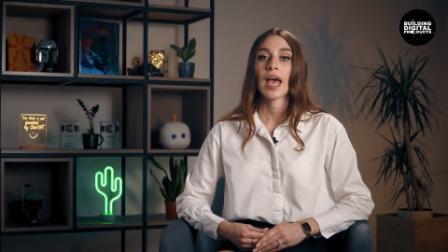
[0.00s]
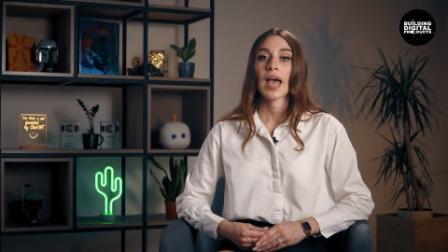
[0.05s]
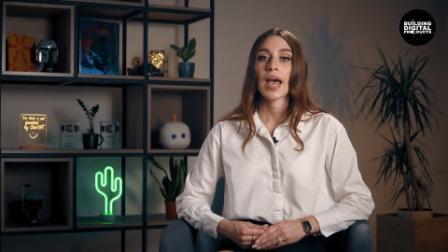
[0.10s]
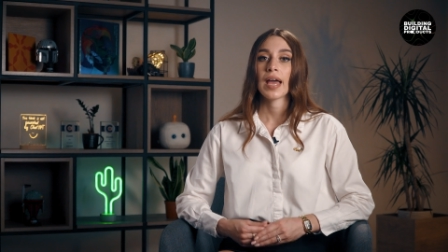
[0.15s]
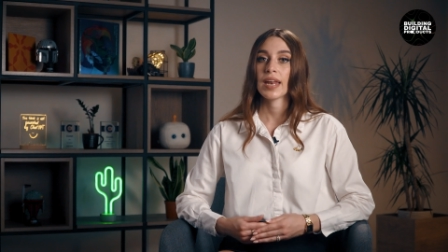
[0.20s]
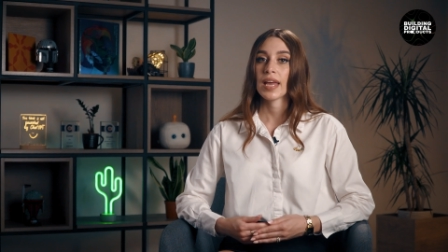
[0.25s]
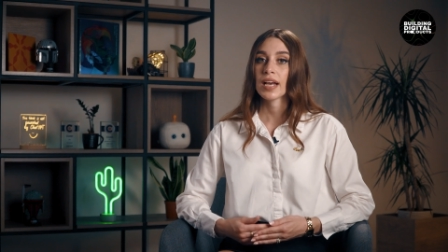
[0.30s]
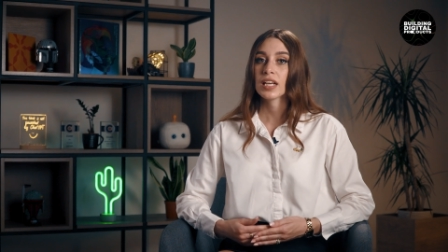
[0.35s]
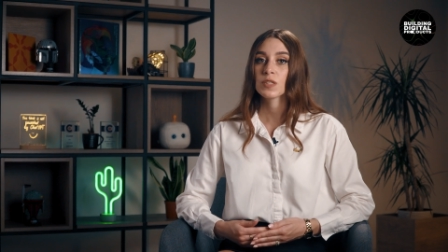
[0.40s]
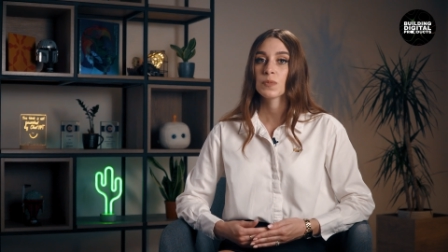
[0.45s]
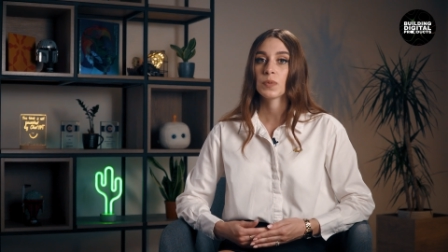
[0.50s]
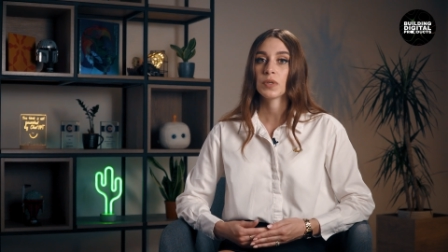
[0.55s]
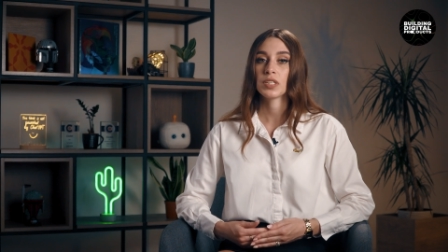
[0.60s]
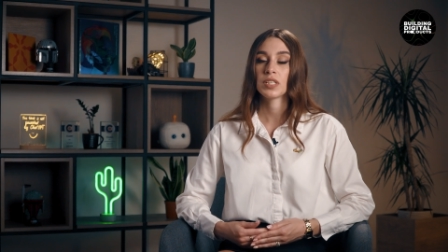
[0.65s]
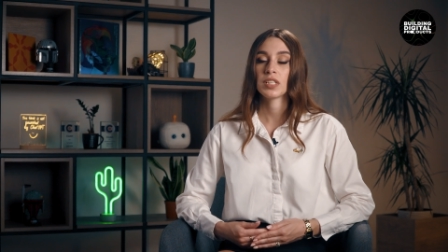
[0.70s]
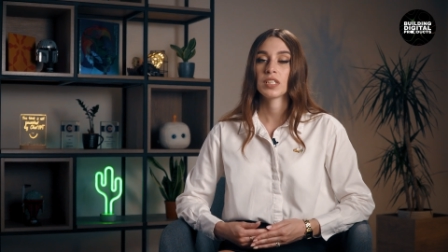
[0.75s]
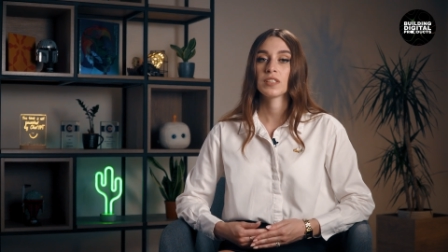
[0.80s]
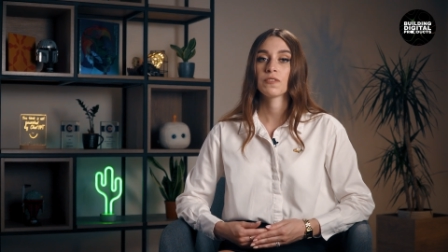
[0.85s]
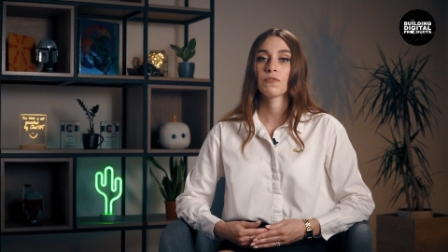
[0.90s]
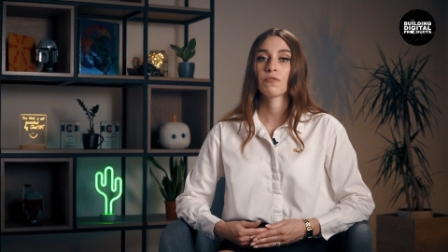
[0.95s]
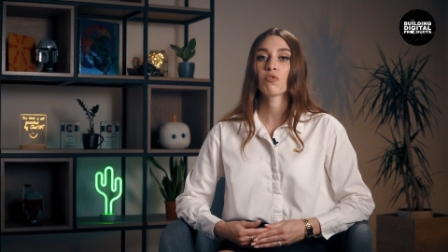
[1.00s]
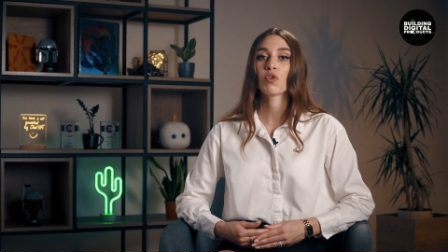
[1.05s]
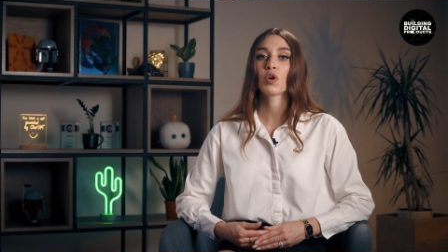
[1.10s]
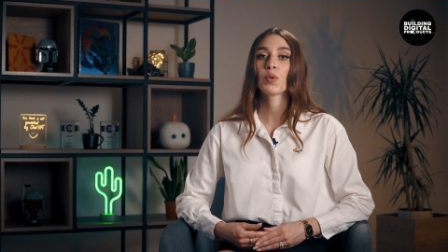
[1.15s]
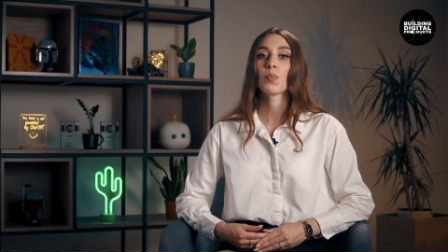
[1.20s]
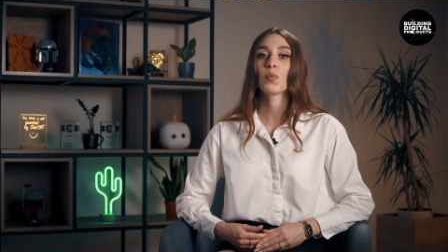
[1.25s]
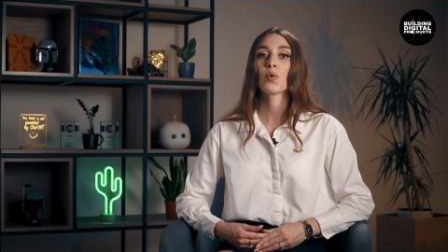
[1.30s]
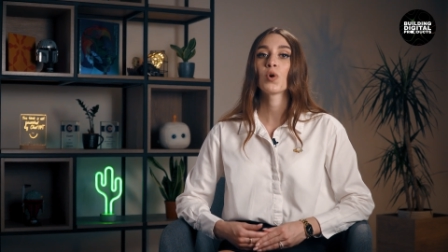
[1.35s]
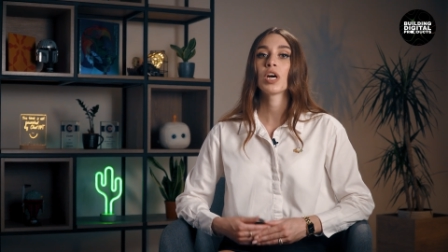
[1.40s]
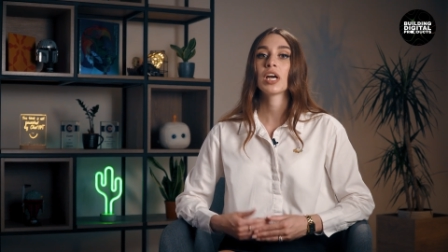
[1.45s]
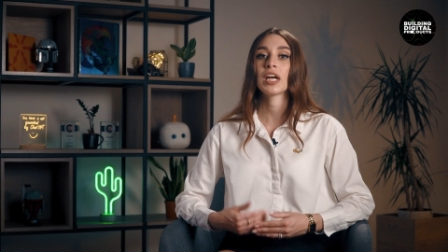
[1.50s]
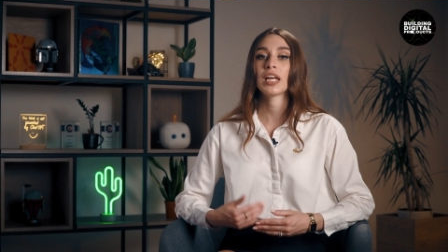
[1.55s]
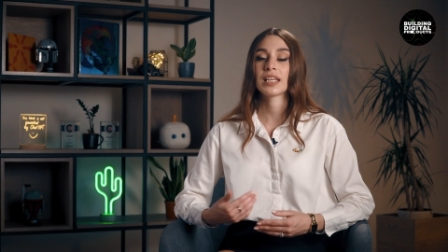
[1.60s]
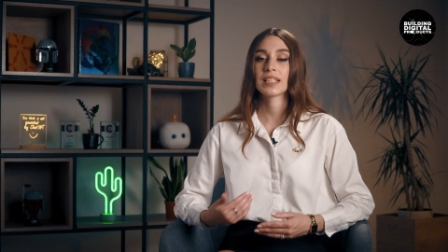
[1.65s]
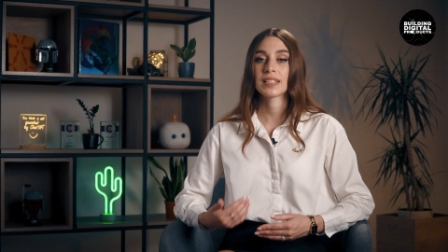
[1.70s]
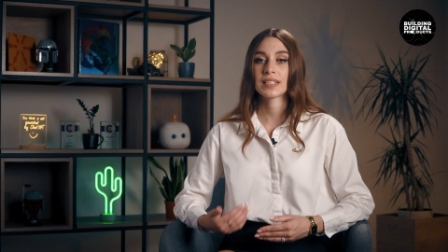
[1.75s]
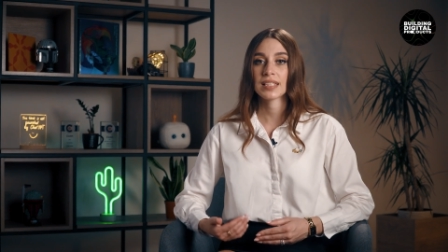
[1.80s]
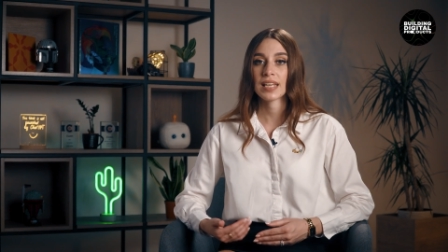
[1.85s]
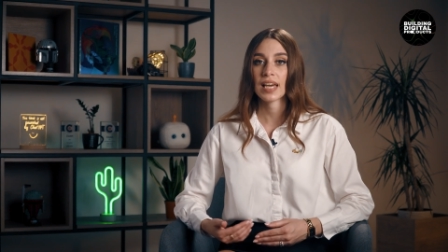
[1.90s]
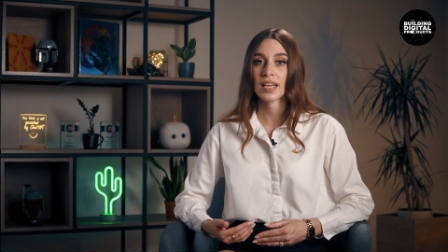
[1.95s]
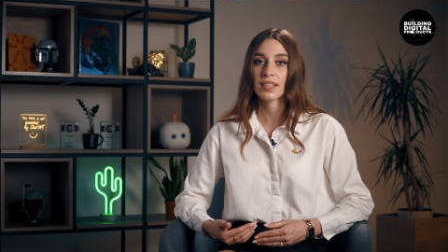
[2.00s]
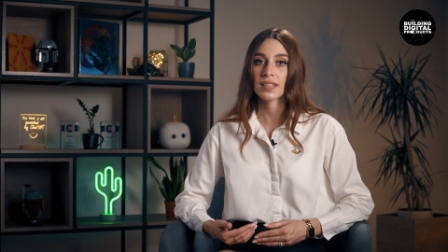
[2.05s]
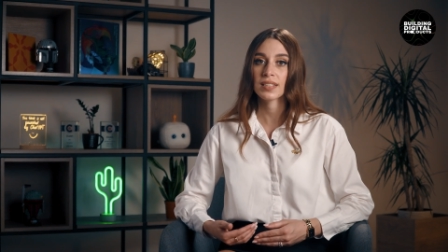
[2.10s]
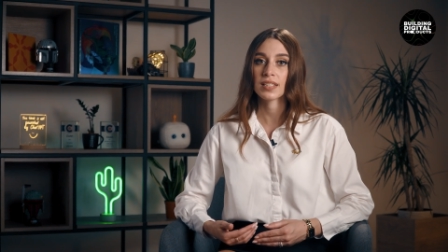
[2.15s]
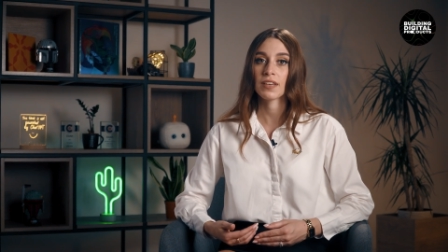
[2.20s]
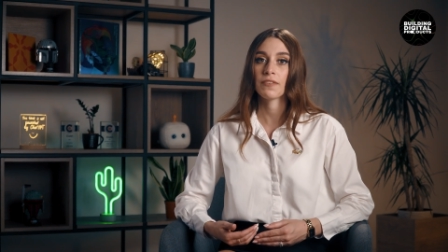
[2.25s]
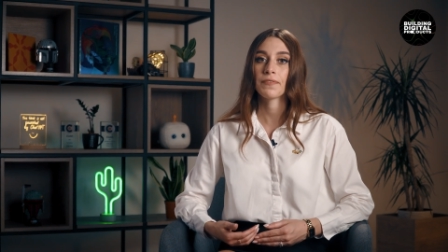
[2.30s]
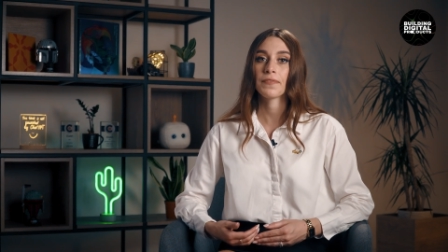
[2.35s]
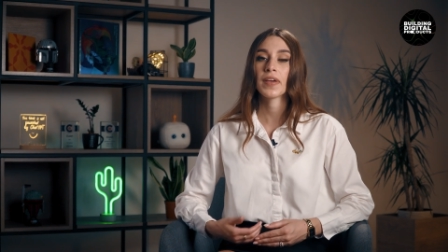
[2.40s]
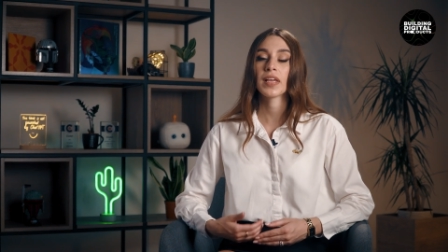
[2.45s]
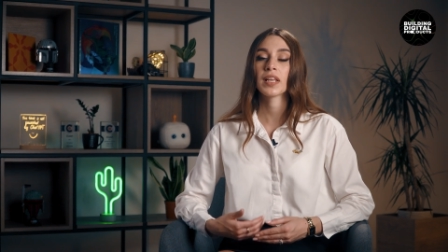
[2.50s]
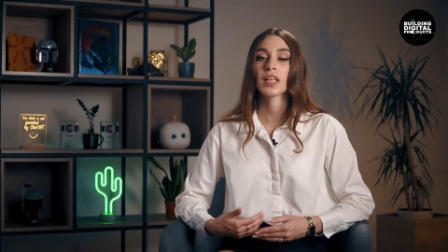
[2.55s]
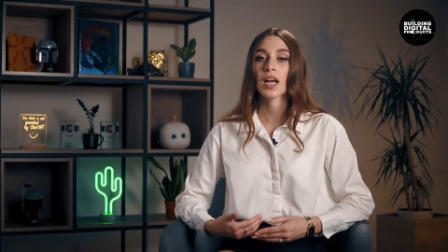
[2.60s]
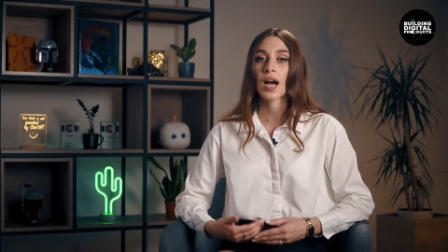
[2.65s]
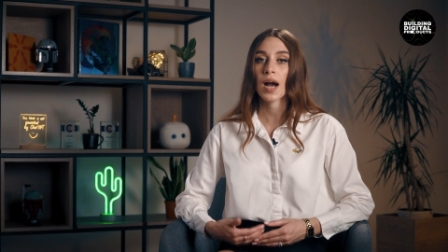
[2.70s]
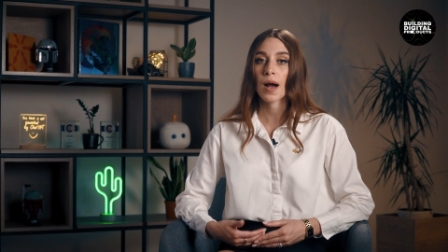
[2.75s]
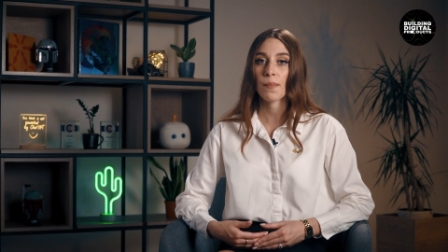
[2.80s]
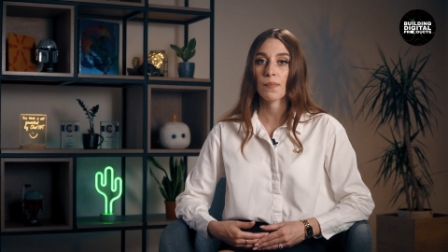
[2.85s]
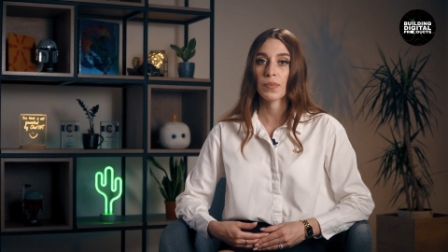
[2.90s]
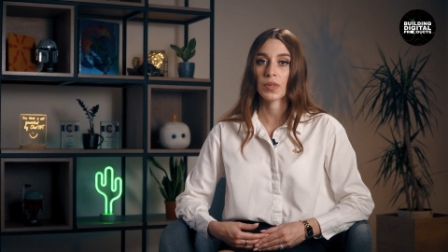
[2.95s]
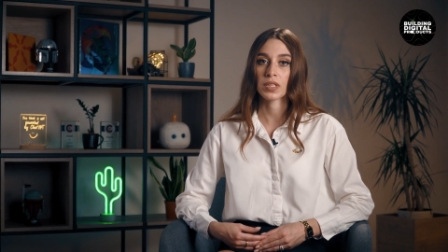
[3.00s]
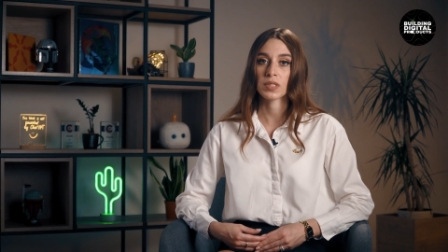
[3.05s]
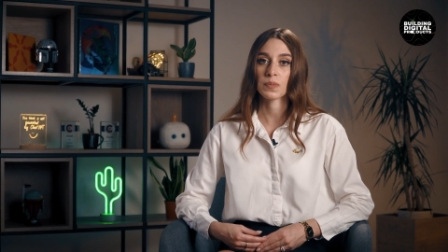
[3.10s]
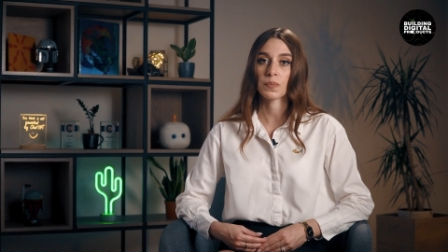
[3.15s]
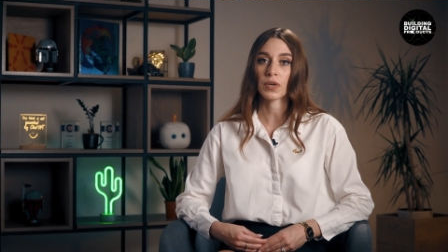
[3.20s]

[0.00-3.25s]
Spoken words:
and expertise for more extensive and complex